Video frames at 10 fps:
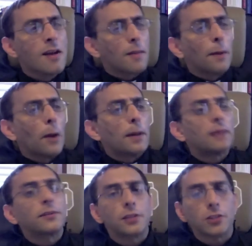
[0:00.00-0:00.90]
The Pope
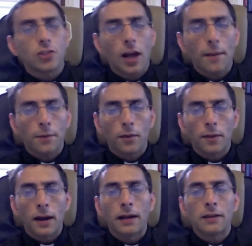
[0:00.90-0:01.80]
ends this chapter
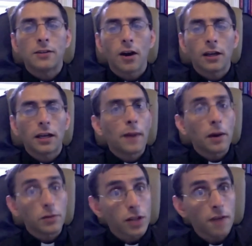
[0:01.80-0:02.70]
by talking
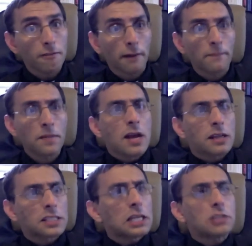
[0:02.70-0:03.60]
about suffering.
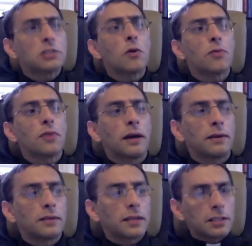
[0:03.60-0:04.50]
He does note
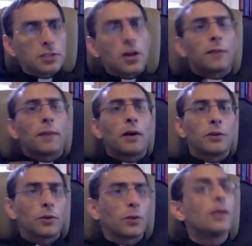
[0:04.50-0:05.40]
that he's talking about,
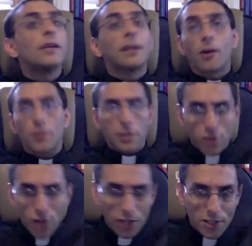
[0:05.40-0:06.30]
you know, creating all these
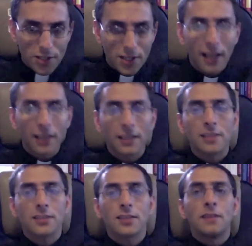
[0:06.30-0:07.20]
just
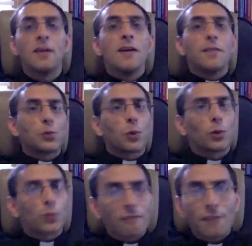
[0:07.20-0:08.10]
societies and this
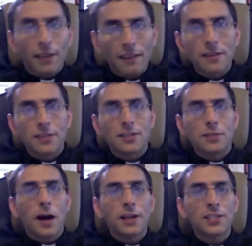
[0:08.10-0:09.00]
world where forgiveness is
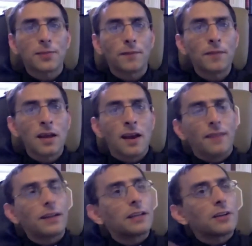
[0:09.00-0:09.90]
possible.
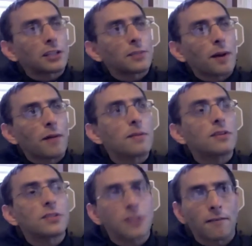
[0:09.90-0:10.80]
And then he talks about
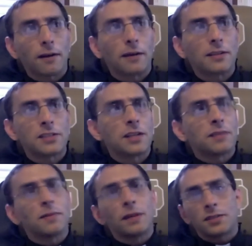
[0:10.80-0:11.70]
suffering because he
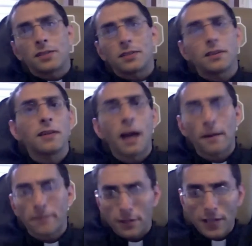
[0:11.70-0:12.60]
said, let's
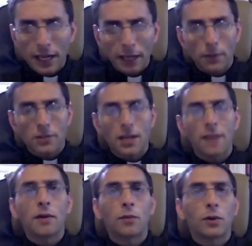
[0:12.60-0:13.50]
not for a second
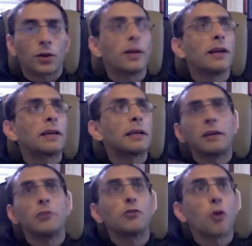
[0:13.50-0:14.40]
pretend that we're creating a
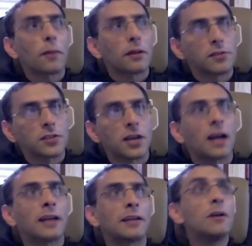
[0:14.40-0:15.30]
utopian
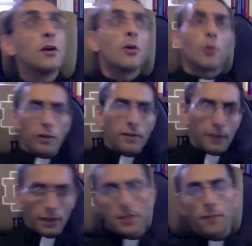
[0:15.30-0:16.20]
society or
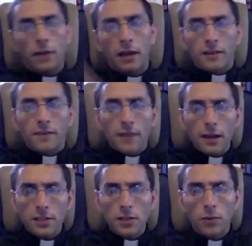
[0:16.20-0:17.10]
living in some kind of a
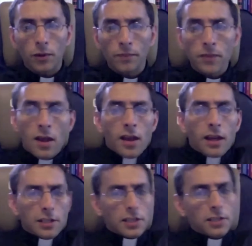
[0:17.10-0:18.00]
fantasy world.
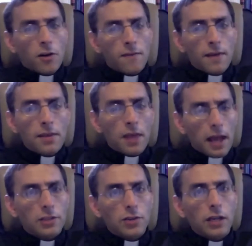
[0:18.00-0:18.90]
And he says, our
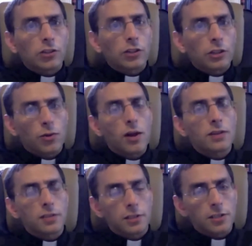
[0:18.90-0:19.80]
faith has to actually
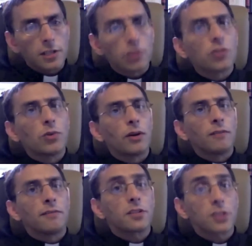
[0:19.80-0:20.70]
address this issue
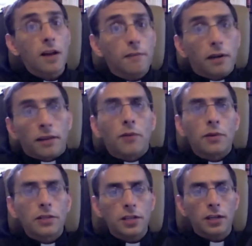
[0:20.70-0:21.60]
of suffering
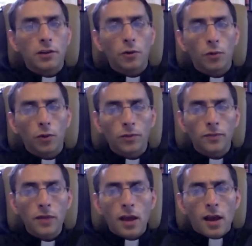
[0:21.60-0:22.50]
that we see in our world.